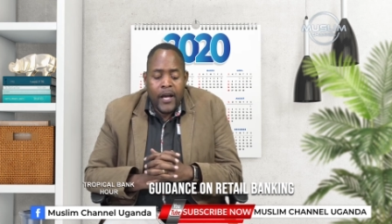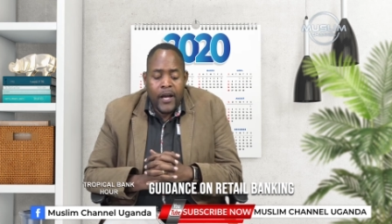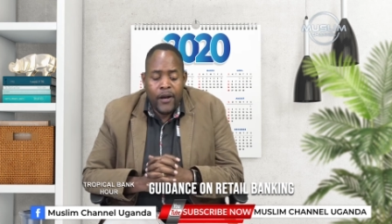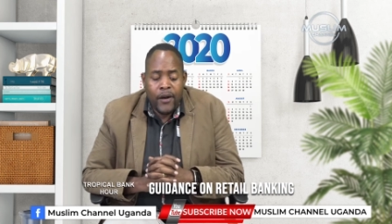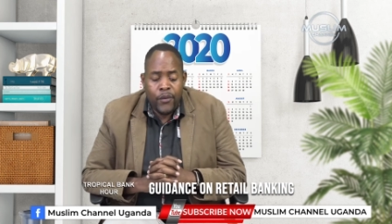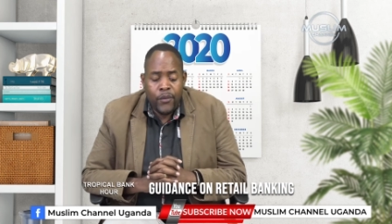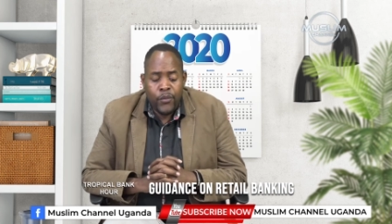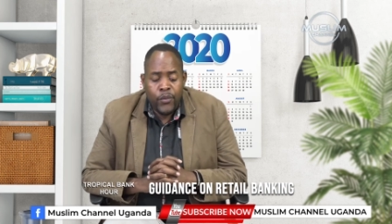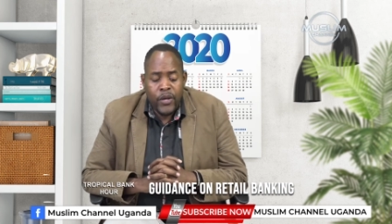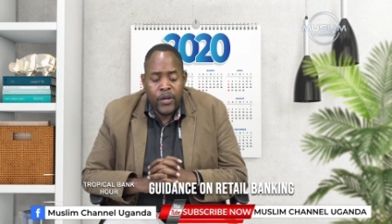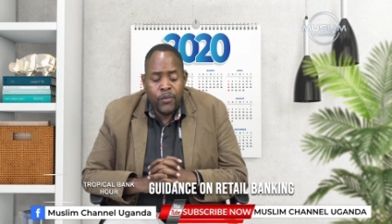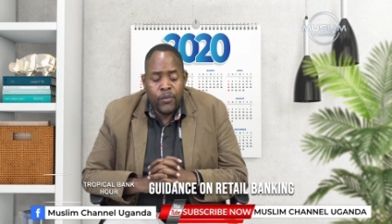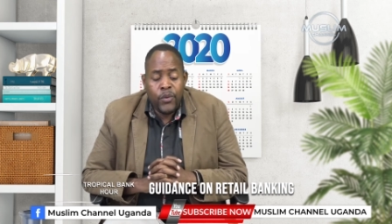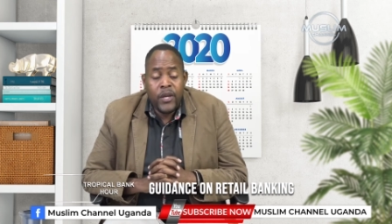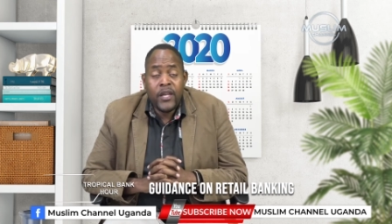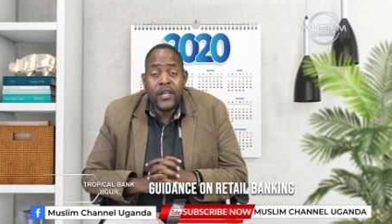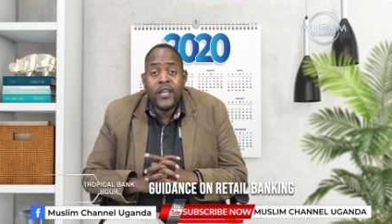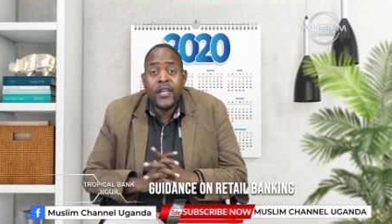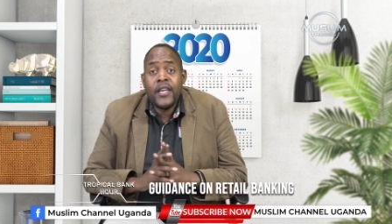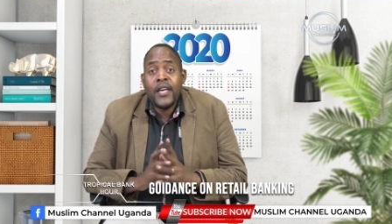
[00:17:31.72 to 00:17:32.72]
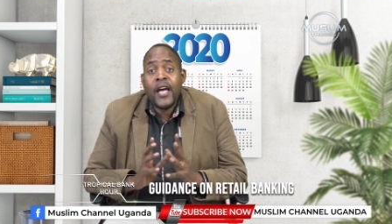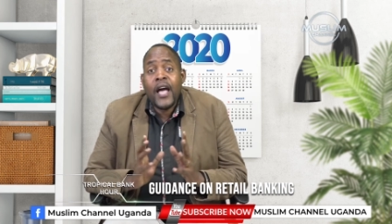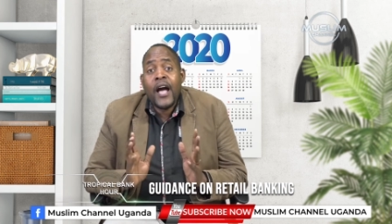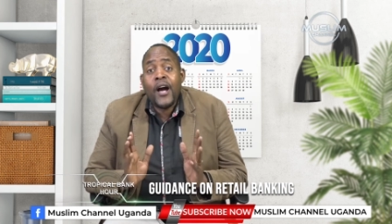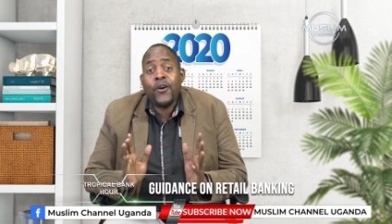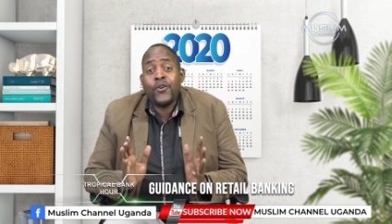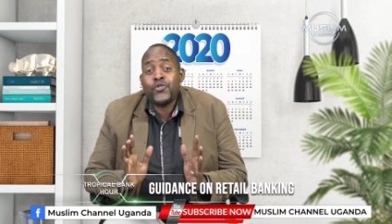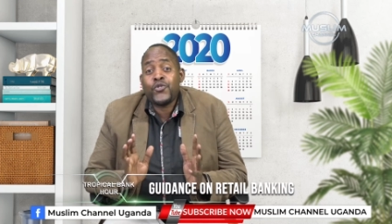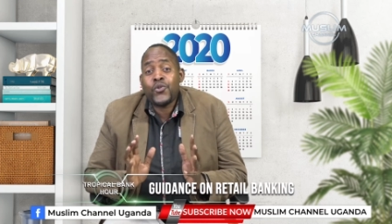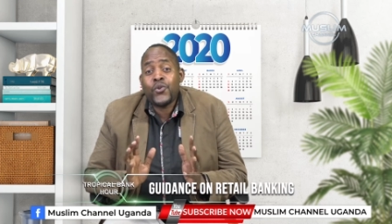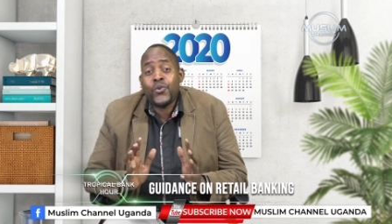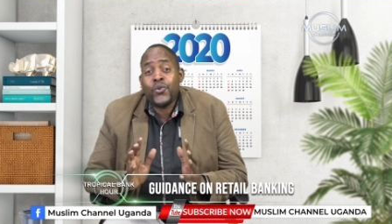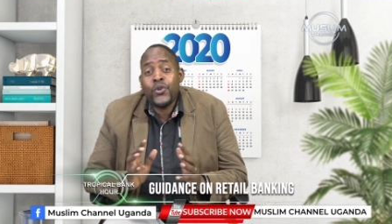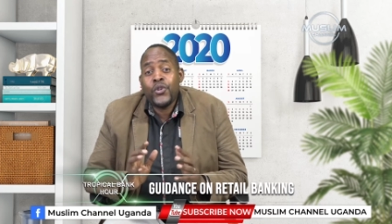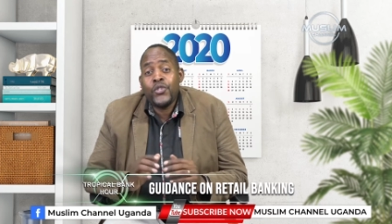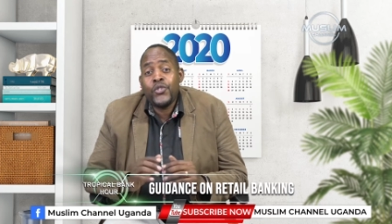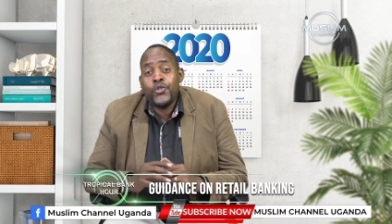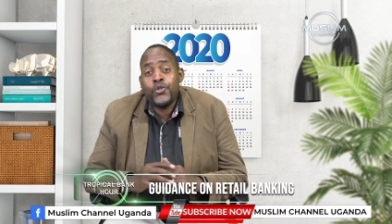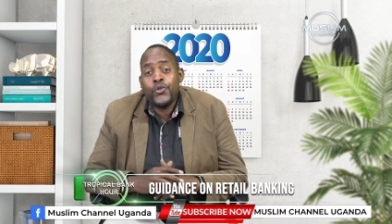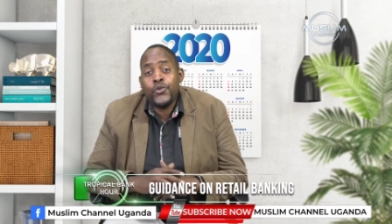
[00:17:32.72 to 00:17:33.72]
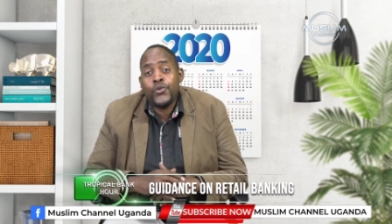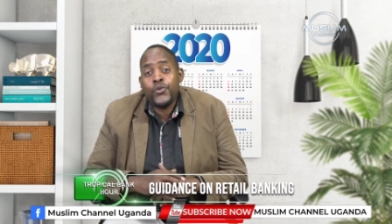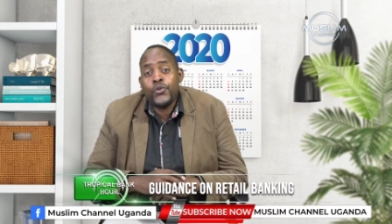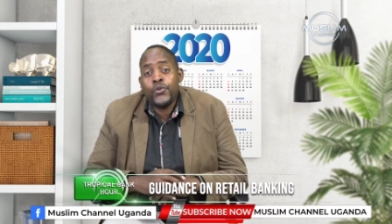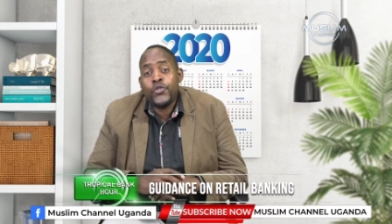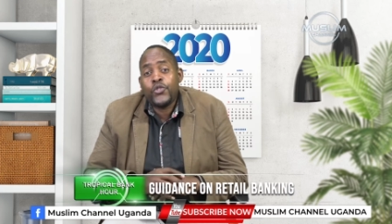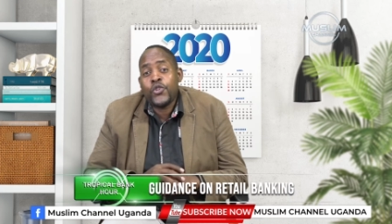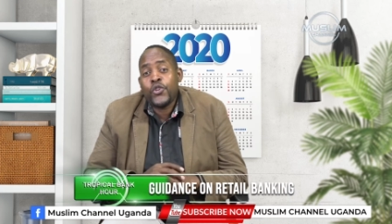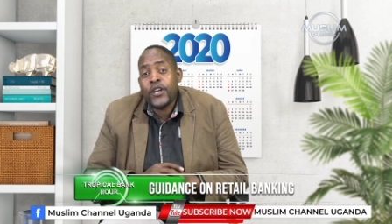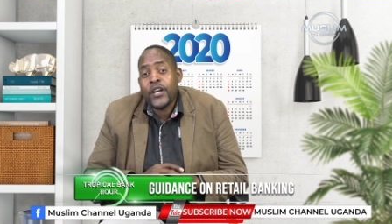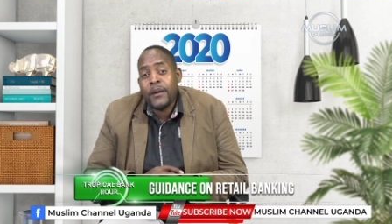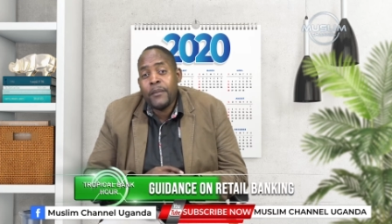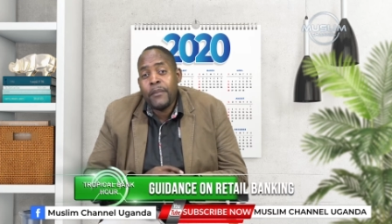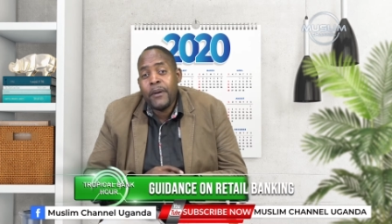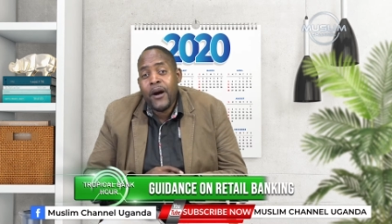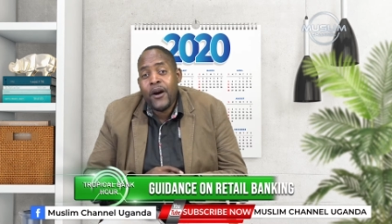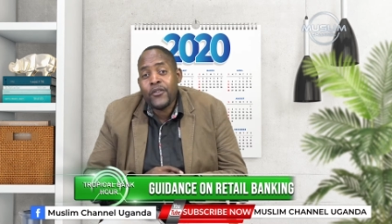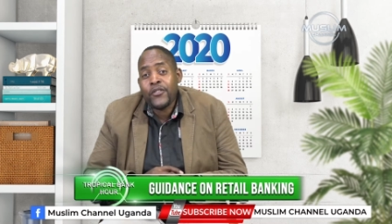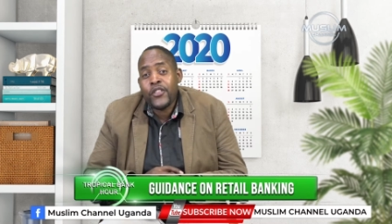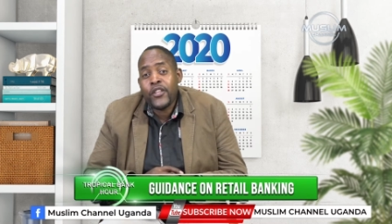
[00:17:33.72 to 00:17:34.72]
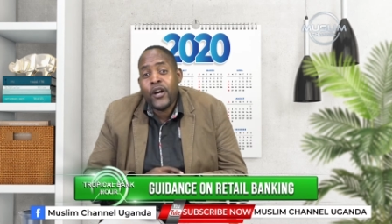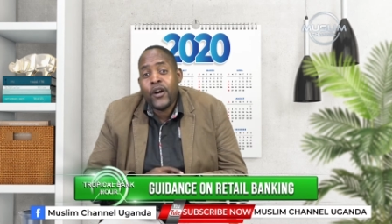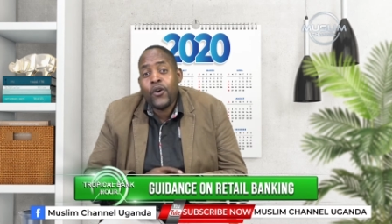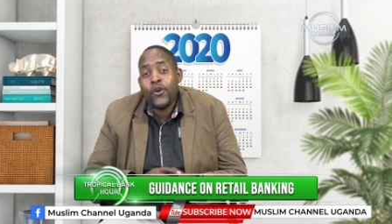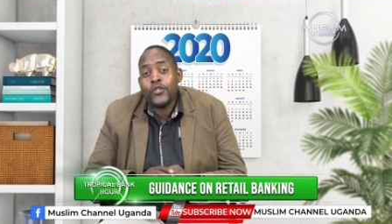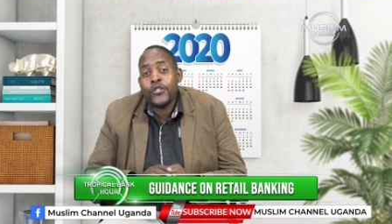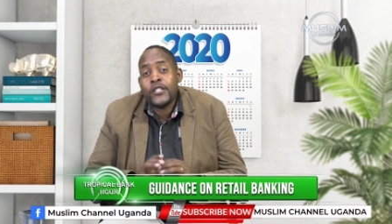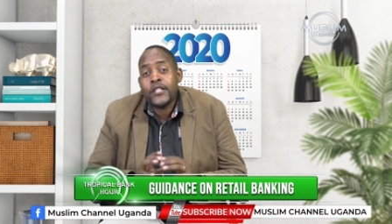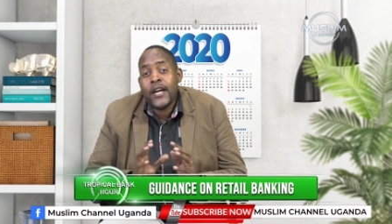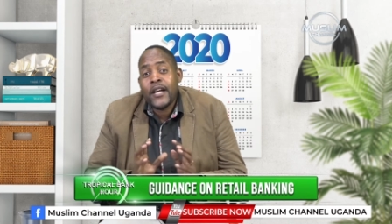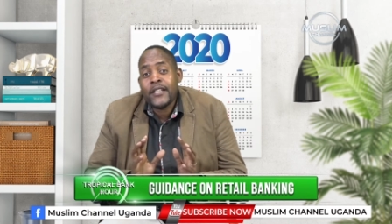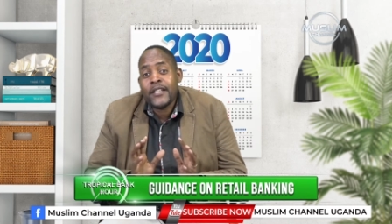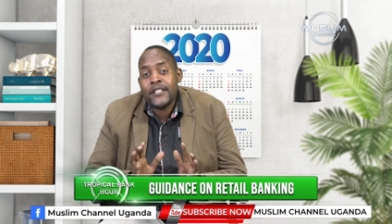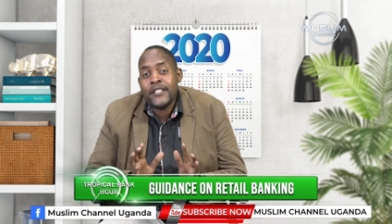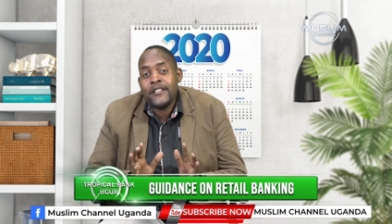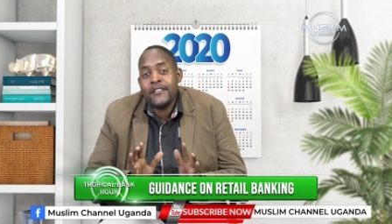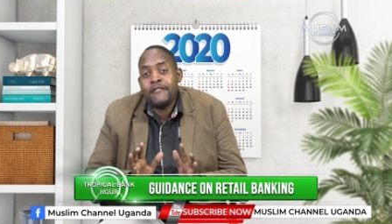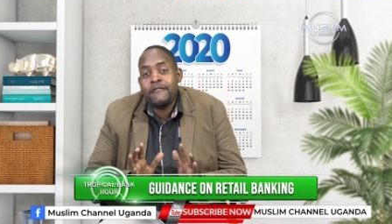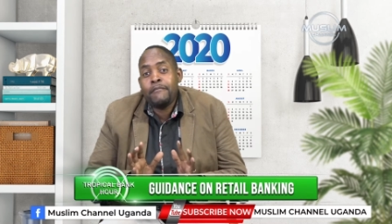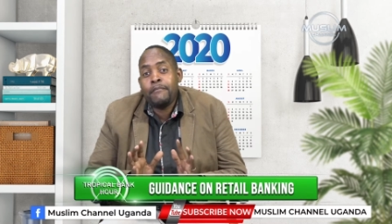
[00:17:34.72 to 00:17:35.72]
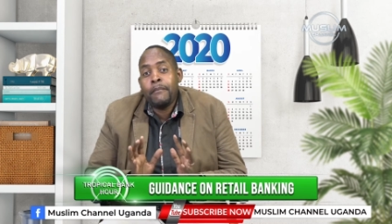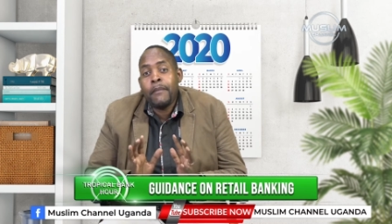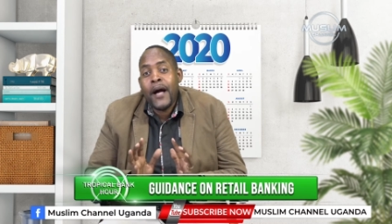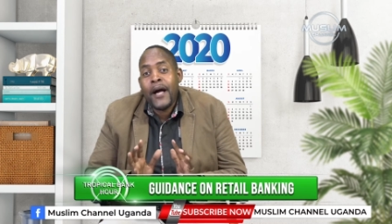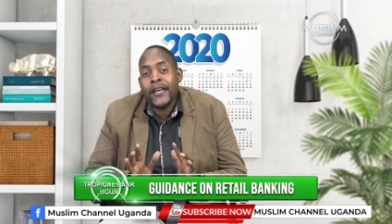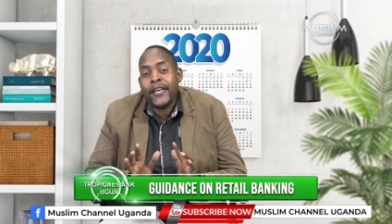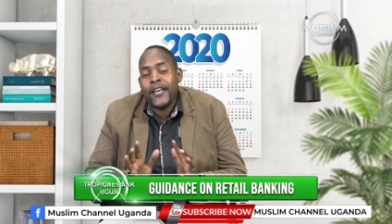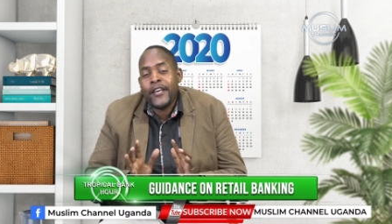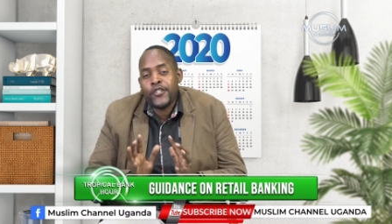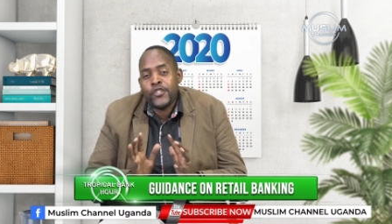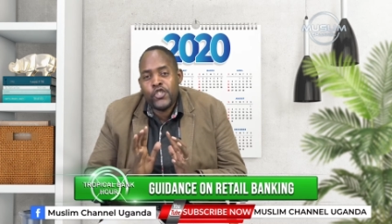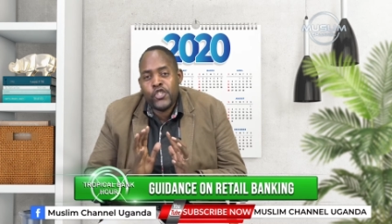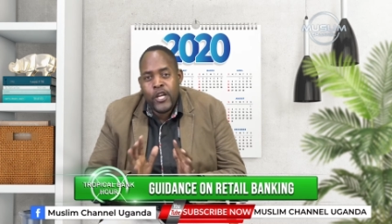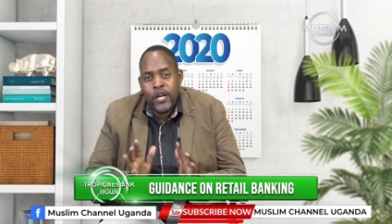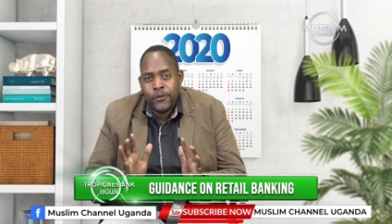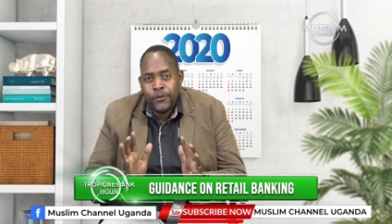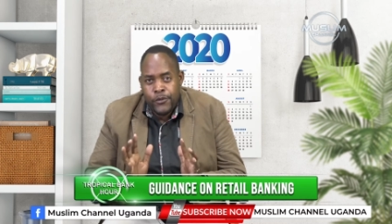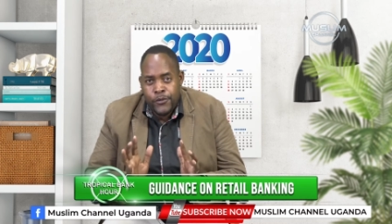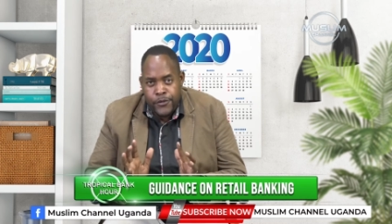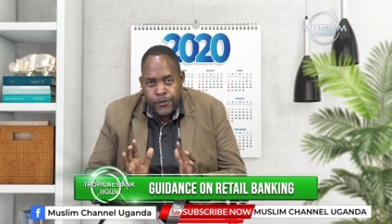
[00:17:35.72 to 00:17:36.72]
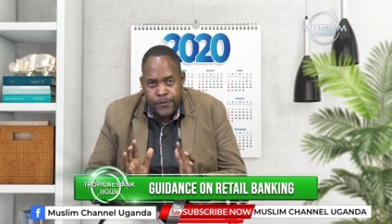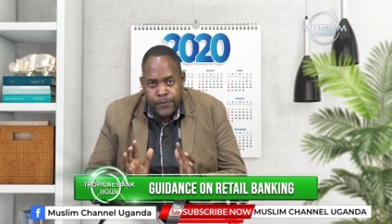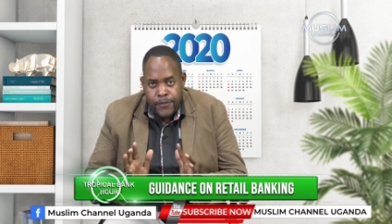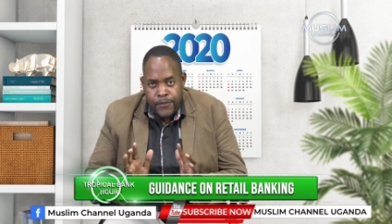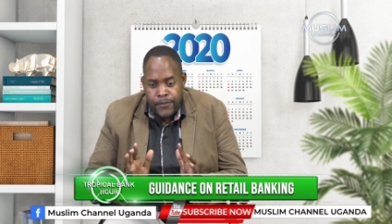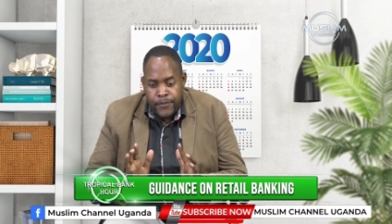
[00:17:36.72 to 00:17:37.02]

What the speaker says: We are also going to talk about the alternative banking channels.